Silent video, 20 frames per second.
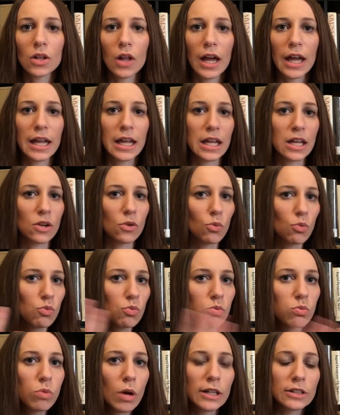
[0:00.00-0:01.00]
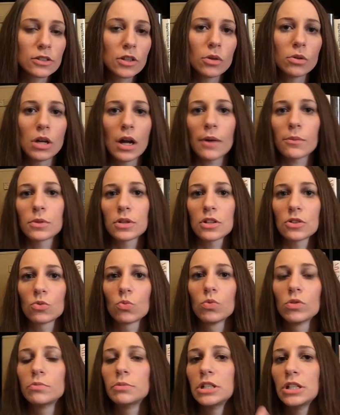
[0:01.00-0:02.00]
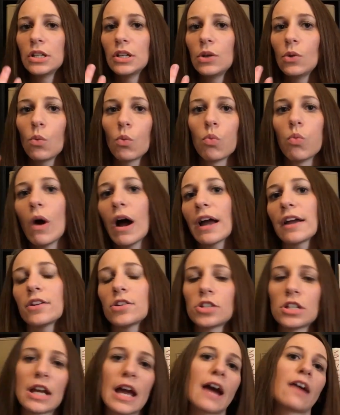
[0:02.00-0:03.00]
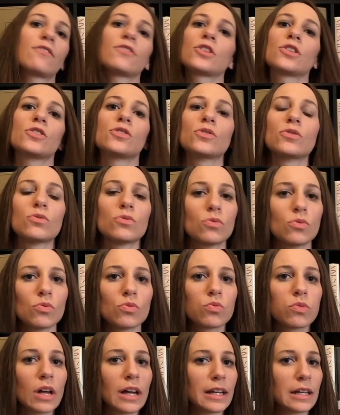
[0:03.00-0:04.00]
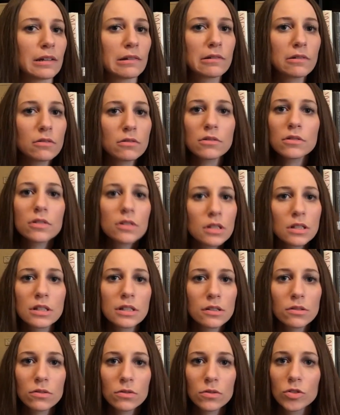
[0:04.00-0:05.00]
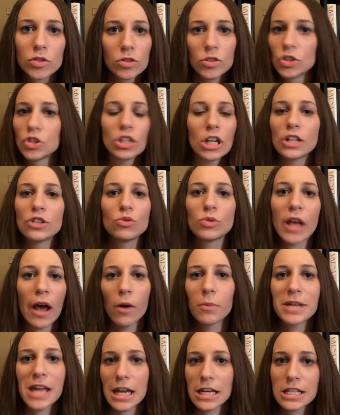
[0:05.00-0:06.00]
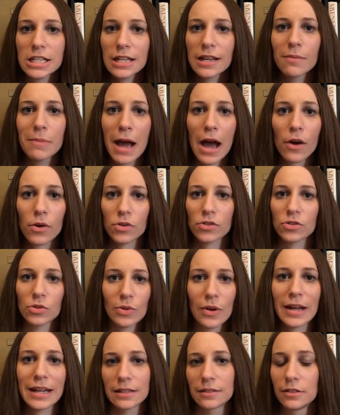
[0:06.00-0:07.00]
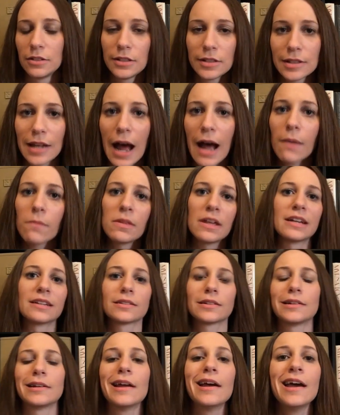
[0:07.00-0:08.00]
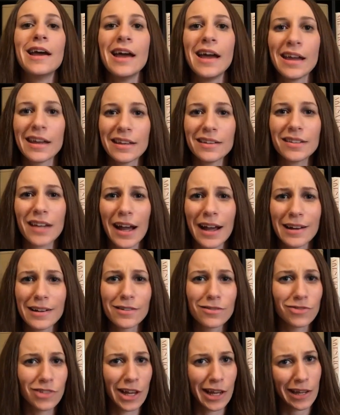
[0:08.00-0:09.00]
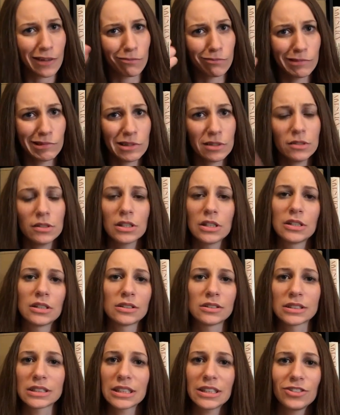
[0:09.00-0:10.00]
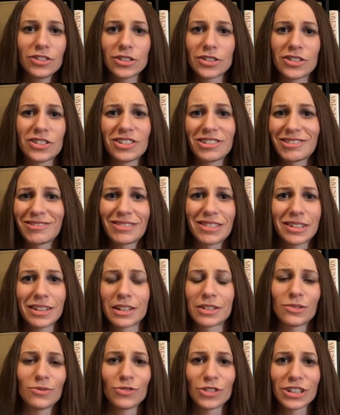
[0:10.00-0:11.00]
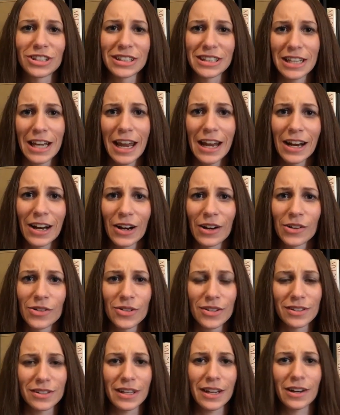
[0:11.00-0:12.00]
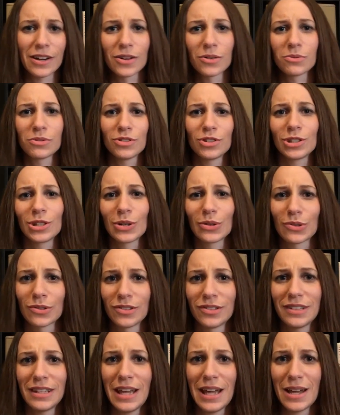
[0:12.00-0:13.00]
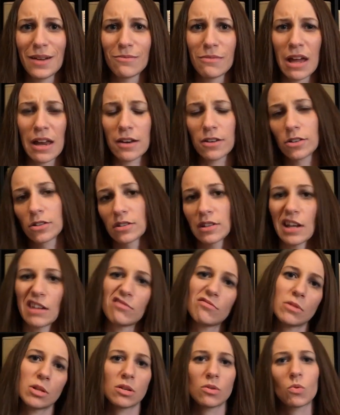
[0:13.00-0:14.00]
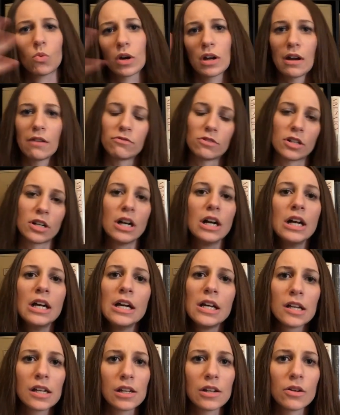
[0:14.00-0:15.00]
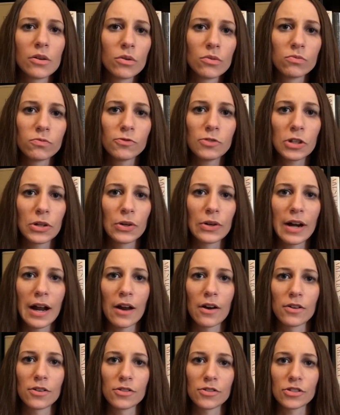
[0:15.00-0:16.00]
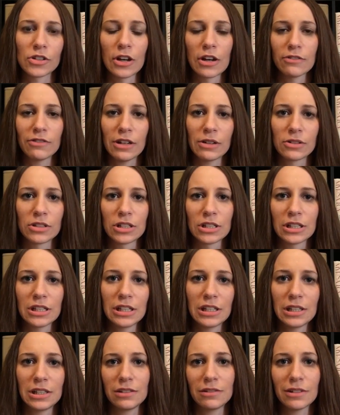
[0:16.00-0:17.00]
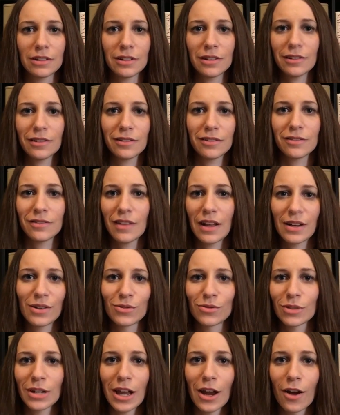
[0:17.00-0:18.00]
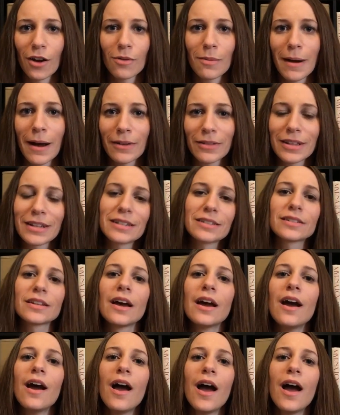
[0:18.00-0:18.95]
Like, what's going on with this woman? Why is she after you? Like, can you tell me anything about her so that I can stop this?" And he's kind of like, "Meh," you know, like he just doesn't really care. You can tell when she goes to see him that he's just like, "Meh, whatever, you know, figure it out on yourself. I don't care about this."